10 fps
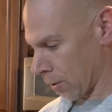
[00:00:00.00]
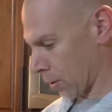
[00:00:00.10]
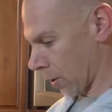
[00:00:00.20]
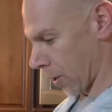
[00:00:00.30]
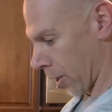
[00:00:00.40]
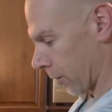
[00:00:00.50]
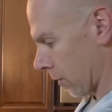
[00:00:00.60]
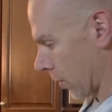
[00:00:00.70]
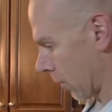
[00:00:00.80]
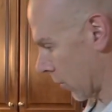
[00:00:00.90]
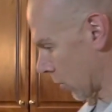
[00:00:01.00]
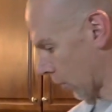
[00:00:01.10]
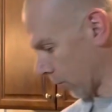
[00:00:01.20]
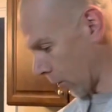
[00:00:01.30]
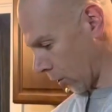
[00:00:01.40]
All right. So
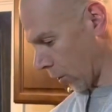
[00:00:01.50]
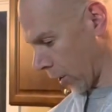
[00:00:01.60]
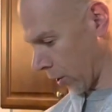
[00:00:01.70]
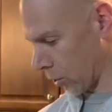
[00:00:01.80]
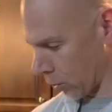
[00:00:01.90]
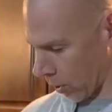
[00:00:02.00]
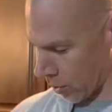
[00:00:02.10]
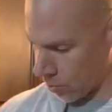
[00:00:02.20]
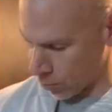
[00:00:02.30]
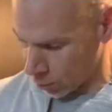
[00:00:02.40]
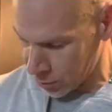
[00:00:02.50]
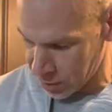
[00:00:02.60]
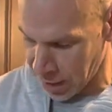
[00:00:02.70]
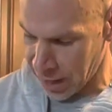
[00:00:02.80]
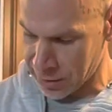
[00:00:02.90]
I'm going to go ahead and do that to both
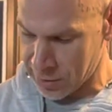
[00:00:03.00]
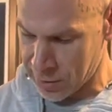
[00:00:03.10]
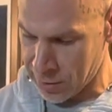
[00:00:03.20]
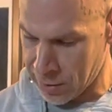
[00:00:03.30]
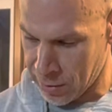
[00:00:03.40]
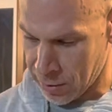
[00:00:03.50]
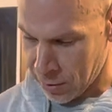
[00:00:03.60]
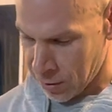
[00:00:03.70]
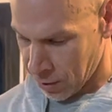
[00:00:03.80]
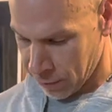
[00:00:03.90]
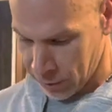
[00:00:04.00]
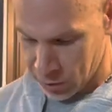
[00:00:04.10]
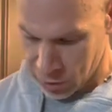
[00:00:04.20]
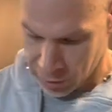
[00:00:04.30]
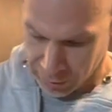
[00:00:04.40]
sides of
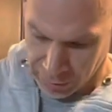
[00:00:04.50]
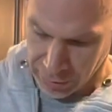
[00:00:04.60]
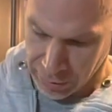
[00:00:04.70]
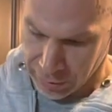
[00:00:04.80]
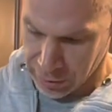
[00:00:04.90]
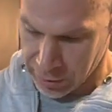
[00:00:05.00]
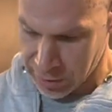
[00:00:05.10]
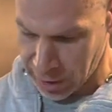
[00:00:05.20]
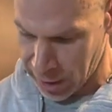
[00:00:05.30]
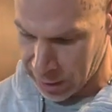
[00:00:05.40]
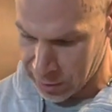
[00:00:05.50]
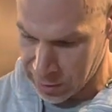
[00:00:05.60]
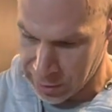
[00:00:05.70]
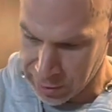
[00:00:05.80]
each of these steaks.